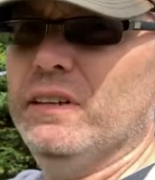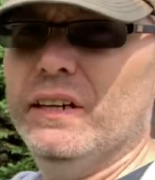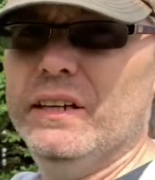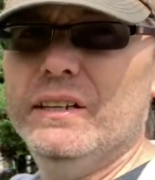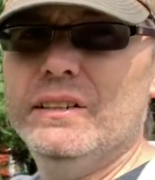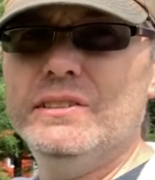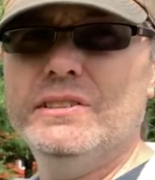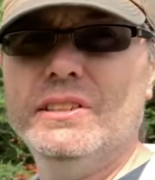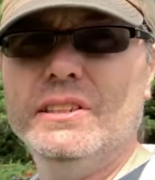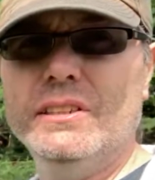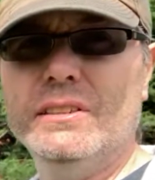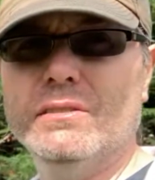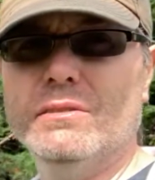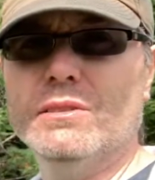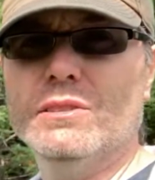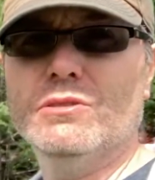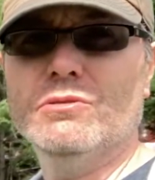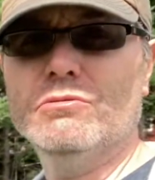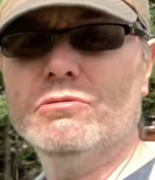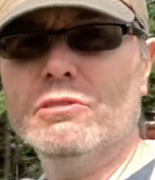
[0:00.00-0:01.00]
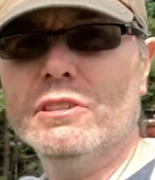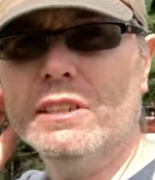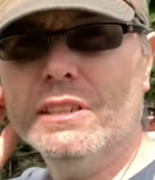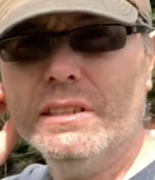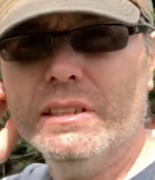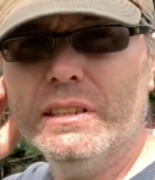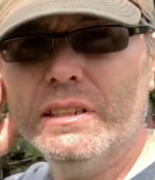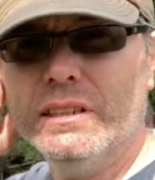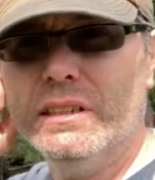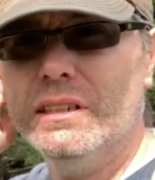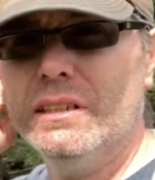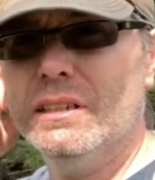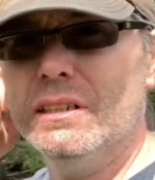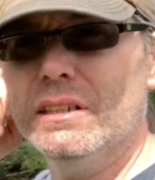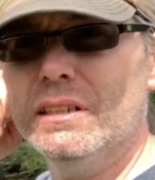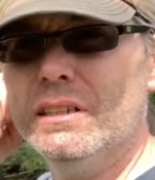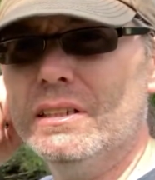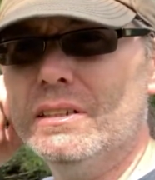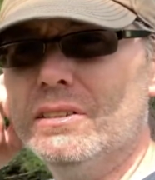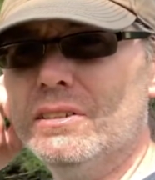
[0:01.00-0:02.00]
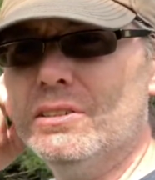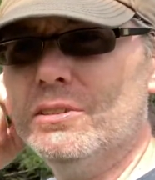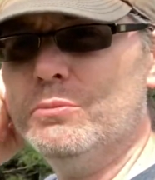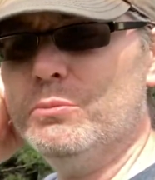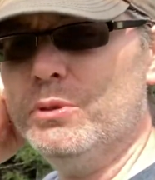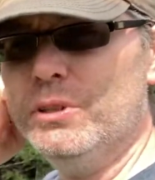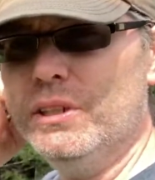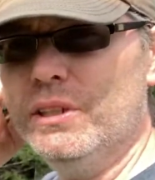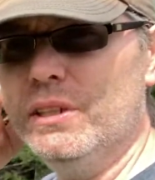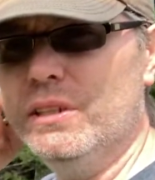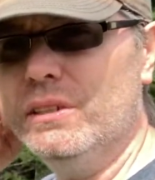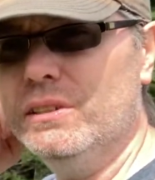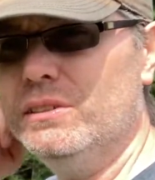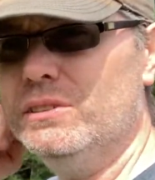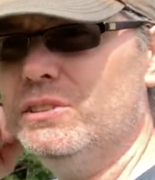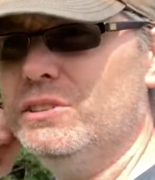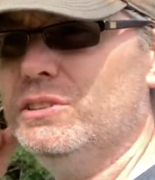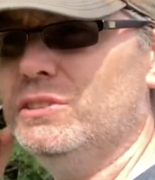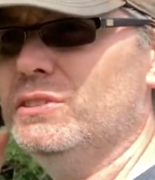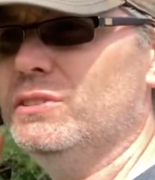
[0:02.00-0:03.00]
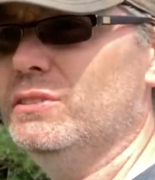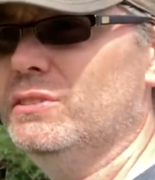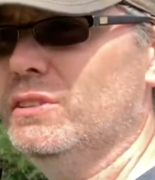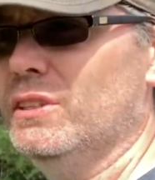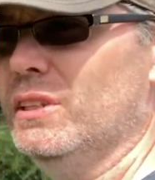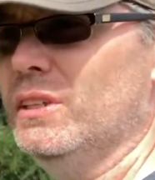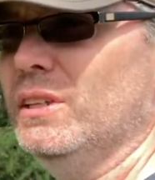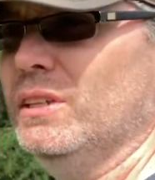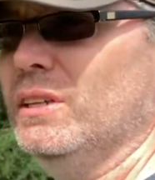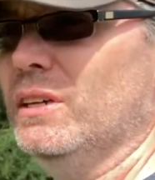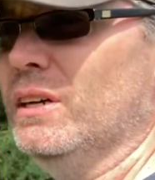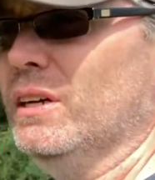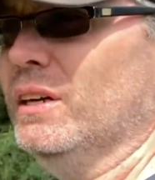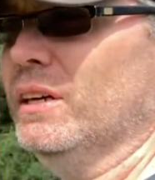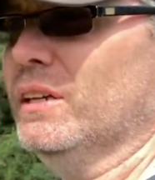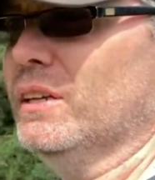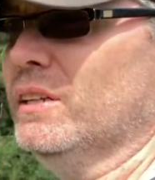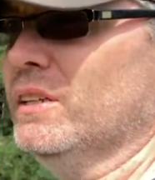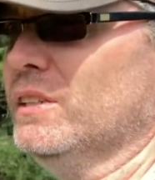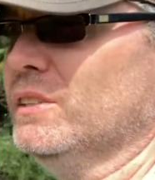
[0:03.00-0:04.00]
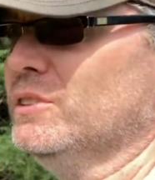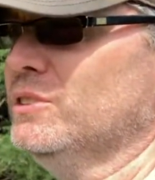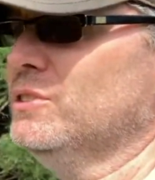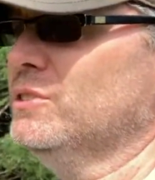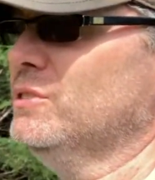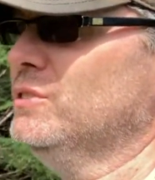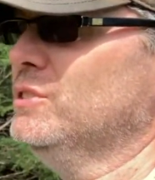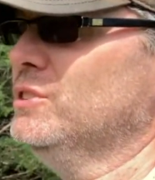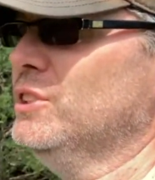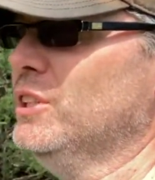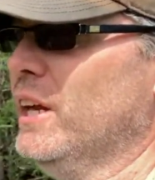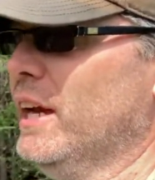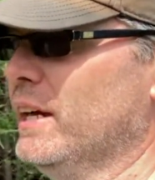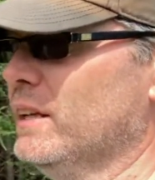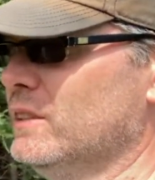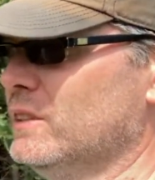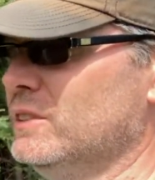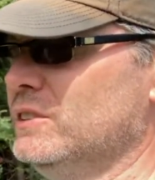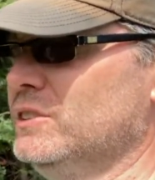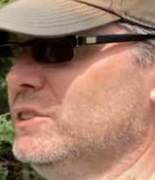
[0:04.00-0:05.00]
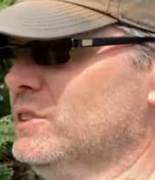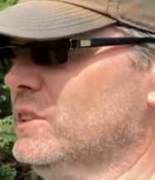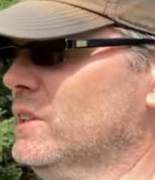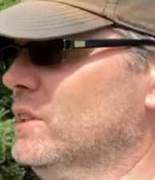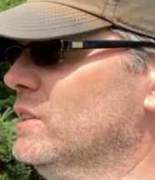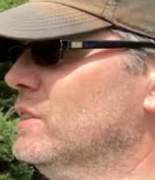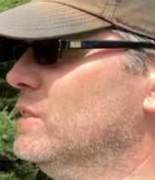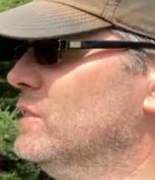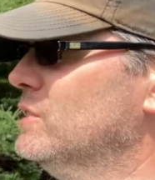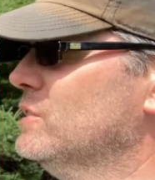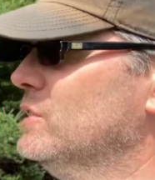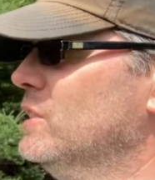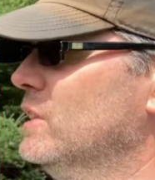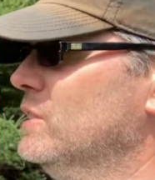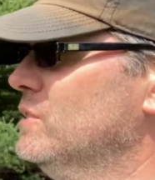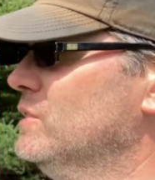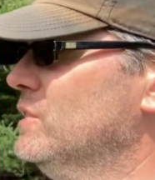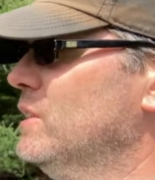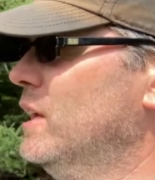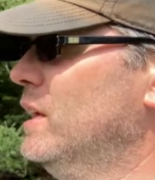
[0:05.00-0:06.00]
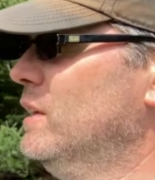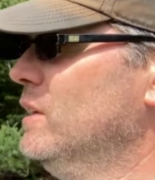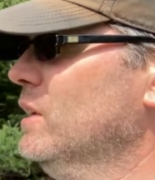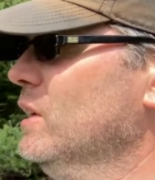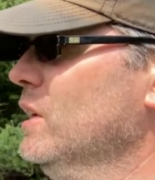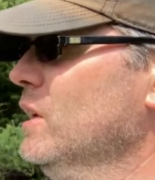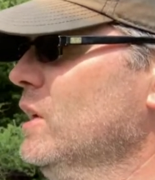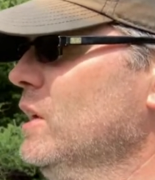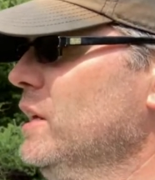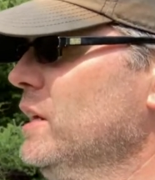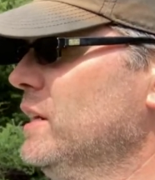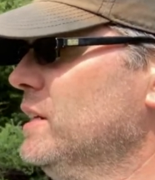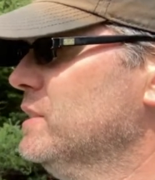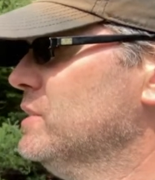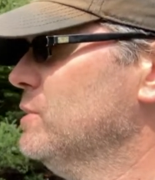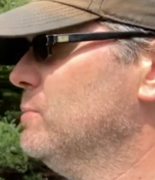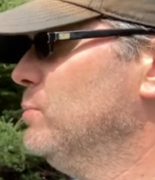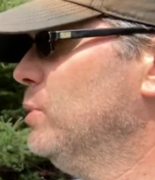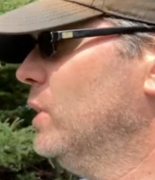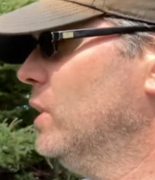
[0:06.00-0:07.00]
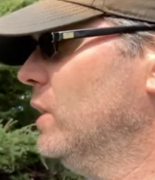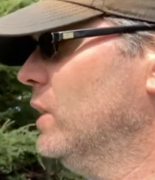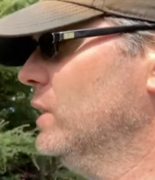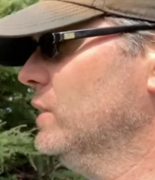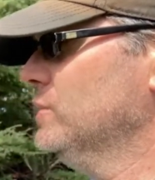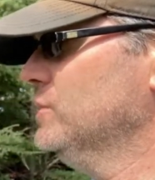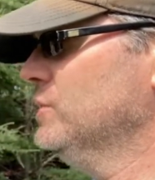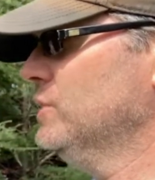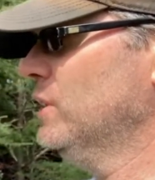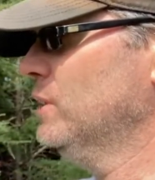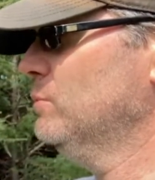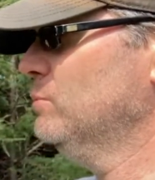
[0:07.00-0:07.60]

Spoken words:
edge here is really going to be, I guess, challenging in the sense that it's a pie shape,